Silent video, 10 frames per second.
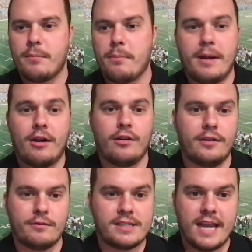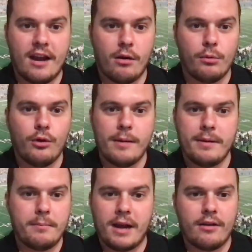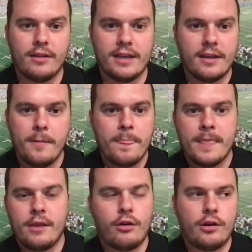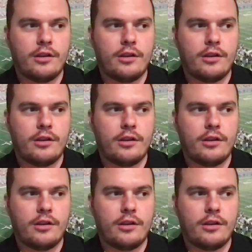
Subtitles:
But Maryland was terrible. I mean, Maryland, your